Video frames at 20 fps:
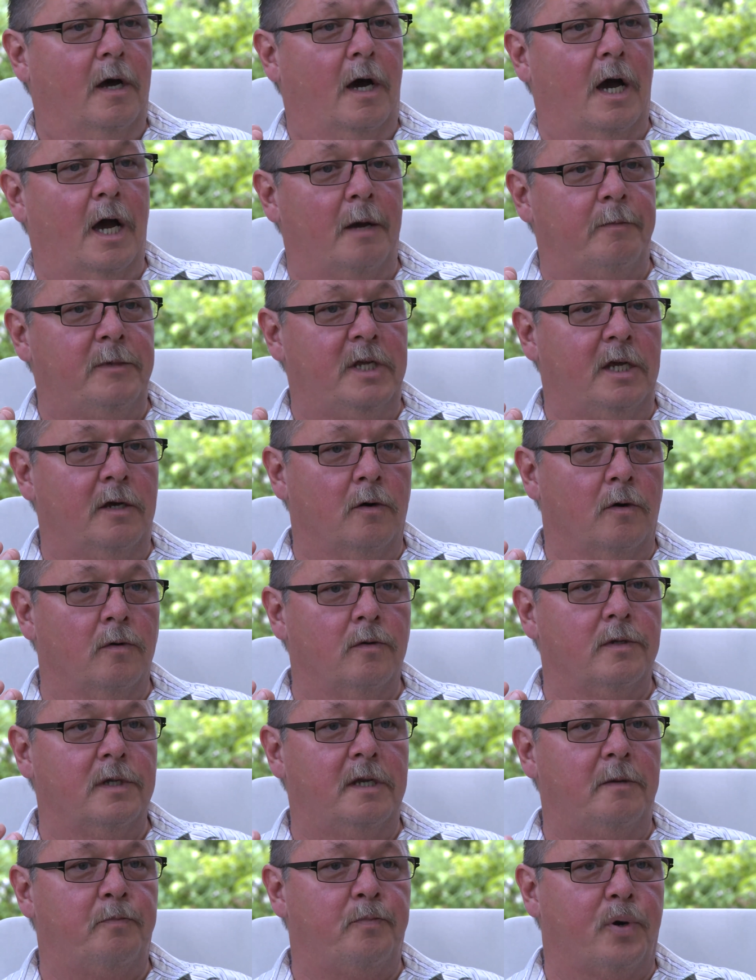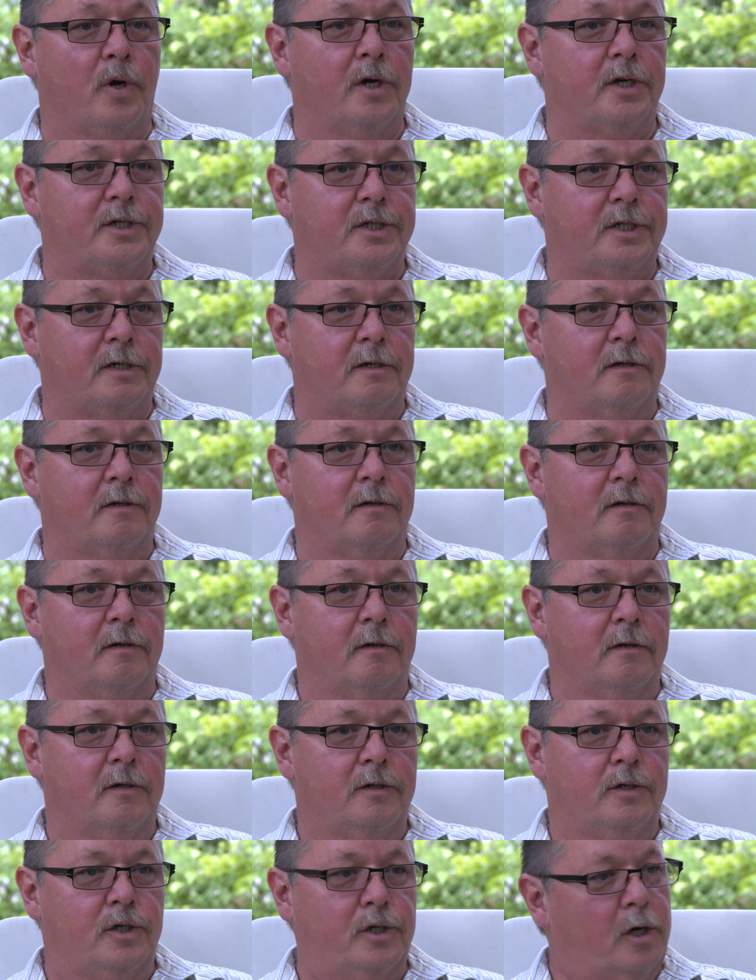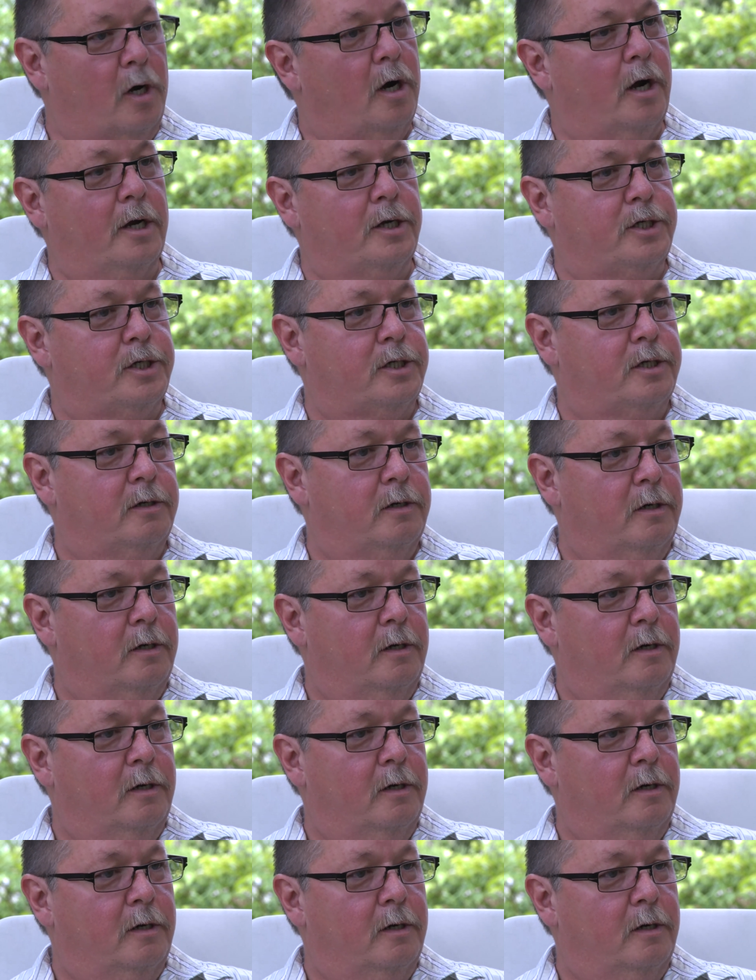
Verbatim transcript: I'm the only person charged